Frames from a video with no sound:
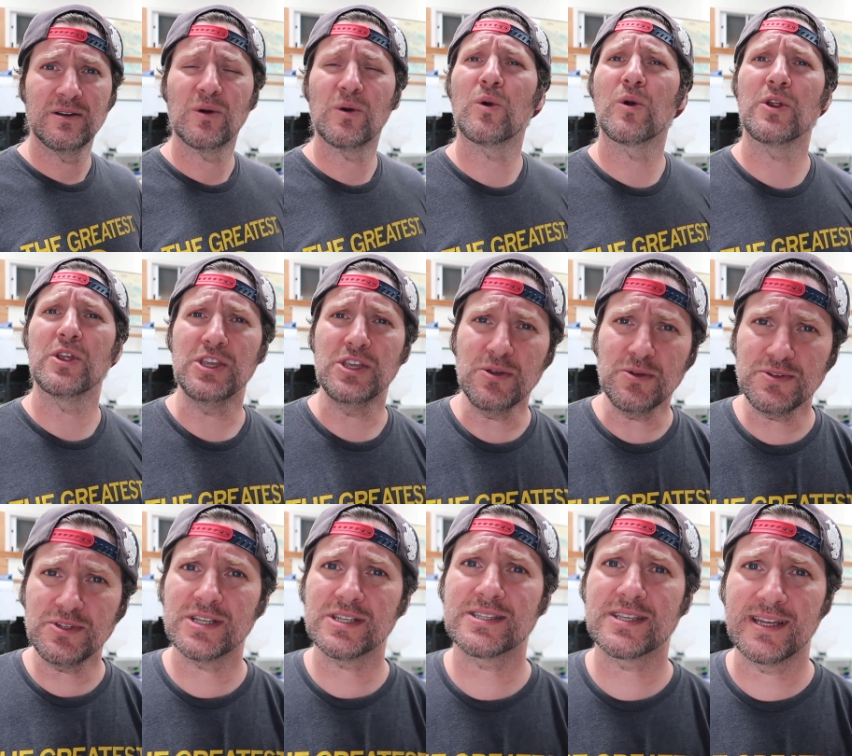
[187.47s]
Or are you
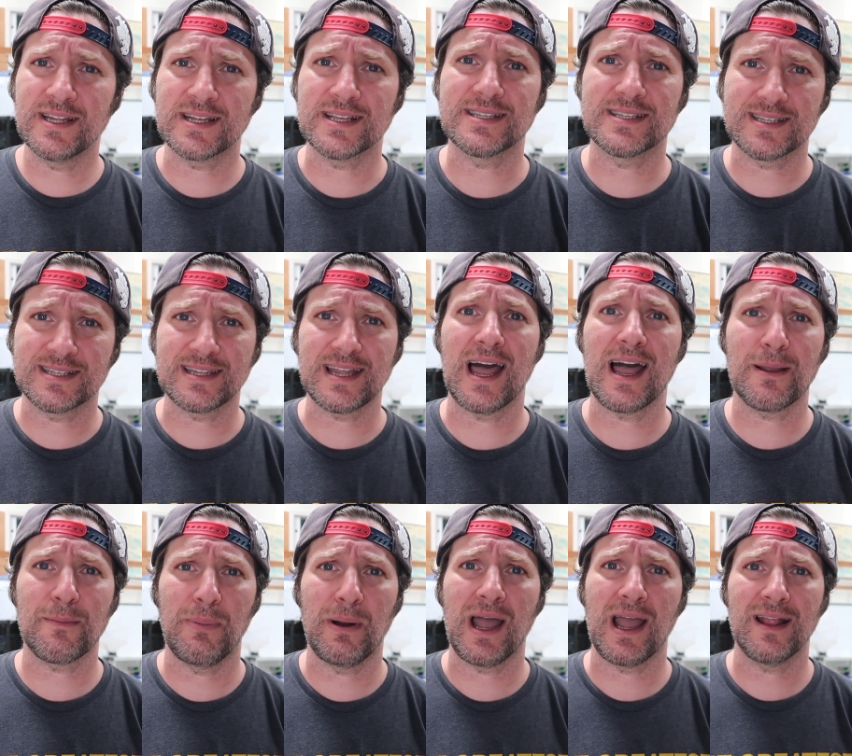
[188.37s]
just gonna
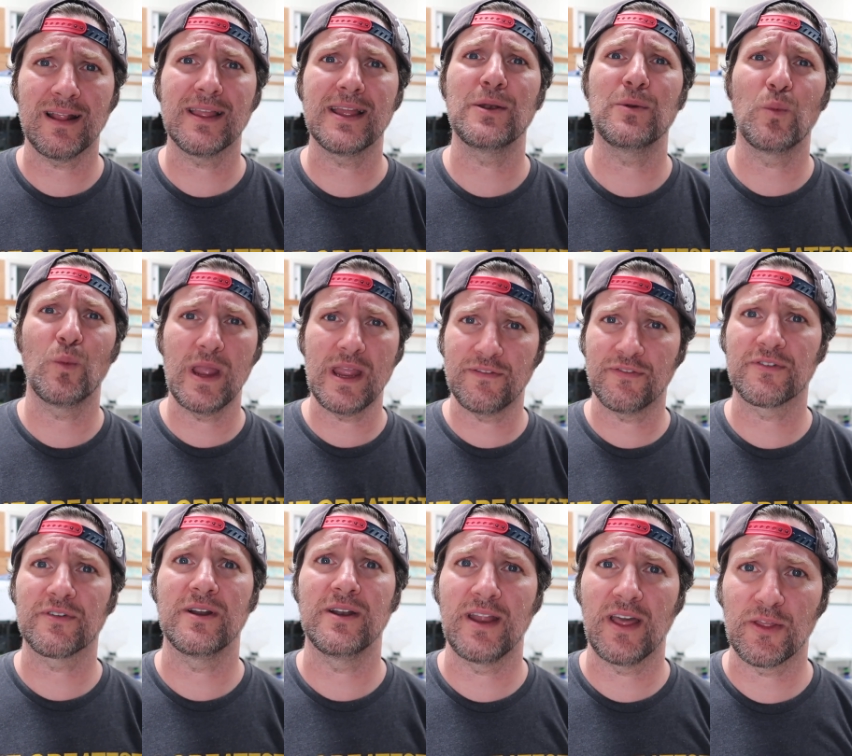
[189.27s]
stockpile it and wait
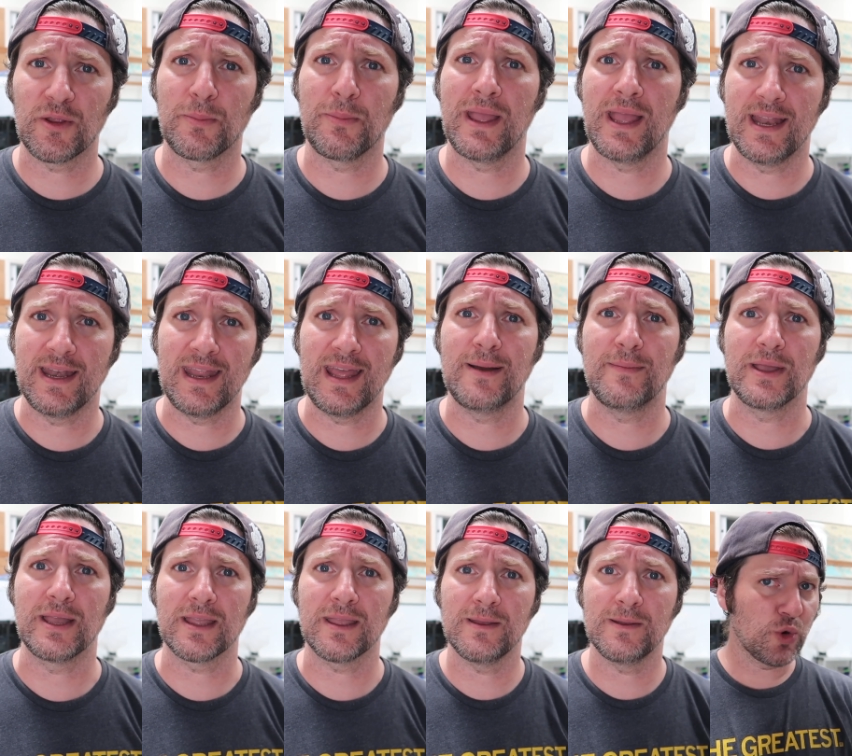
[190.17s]
for another
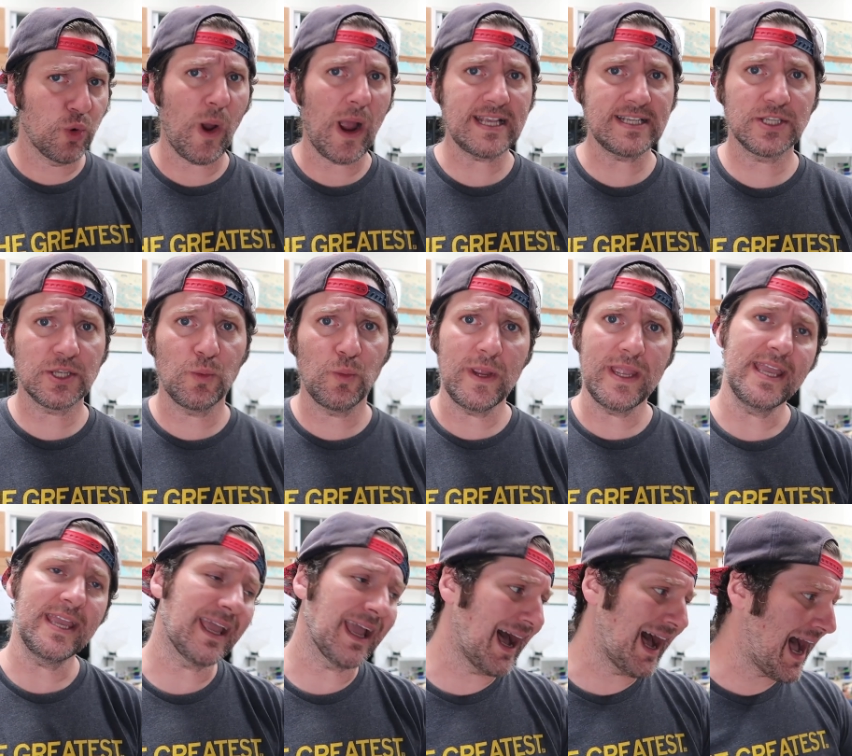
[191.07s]
pandemic? Twice a
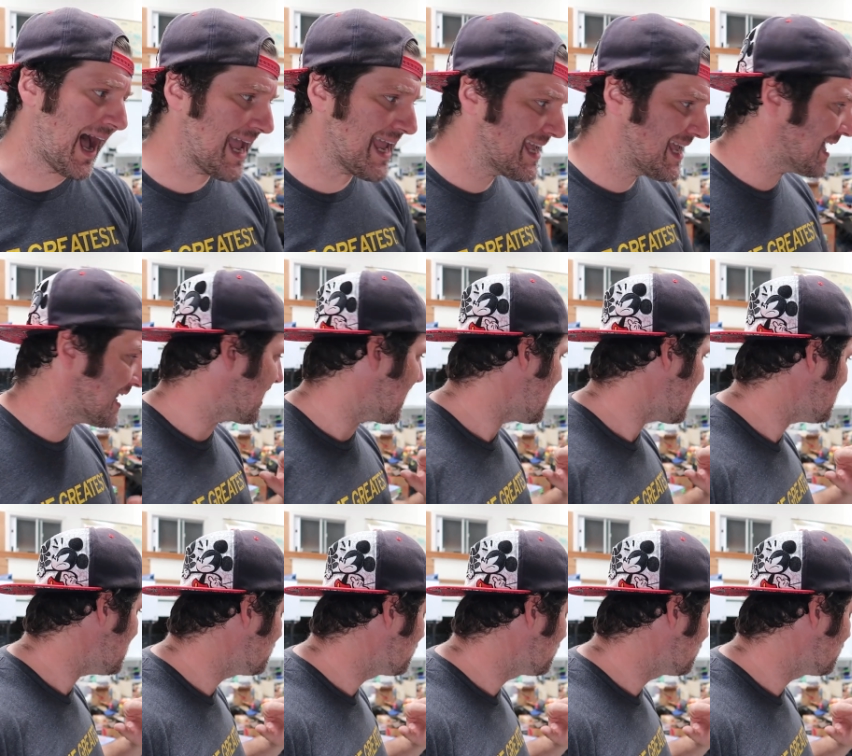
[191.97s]
week, I get a